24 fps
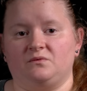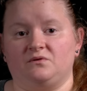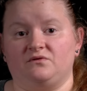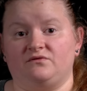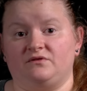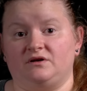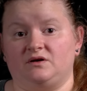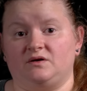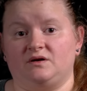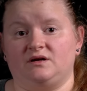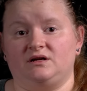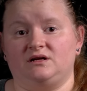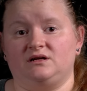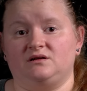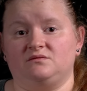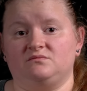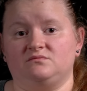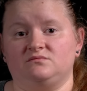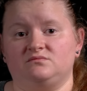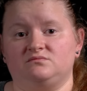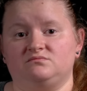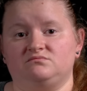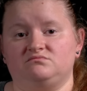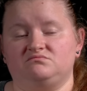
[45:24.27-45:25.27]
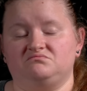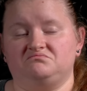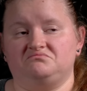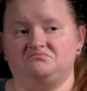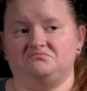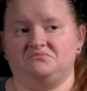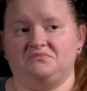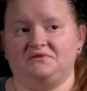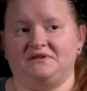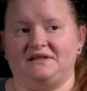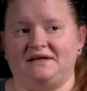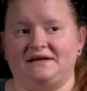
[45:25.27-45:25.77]
we're very
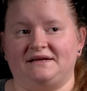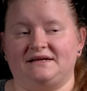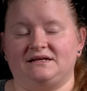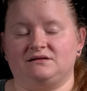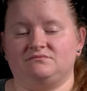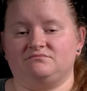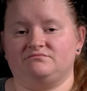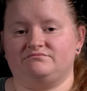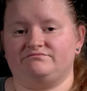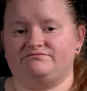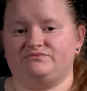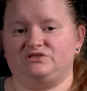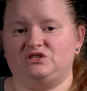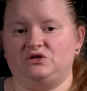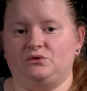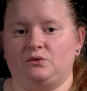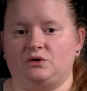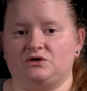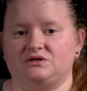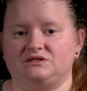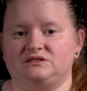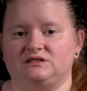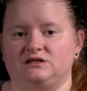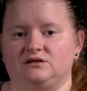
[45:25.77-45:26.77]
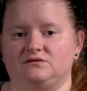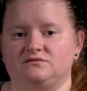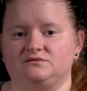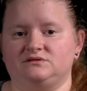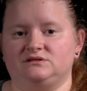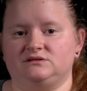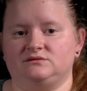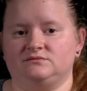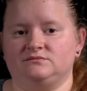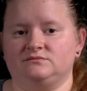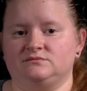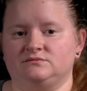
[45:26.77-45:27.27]
like to
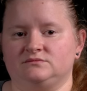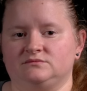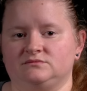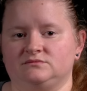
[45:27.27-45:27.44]
ourselves.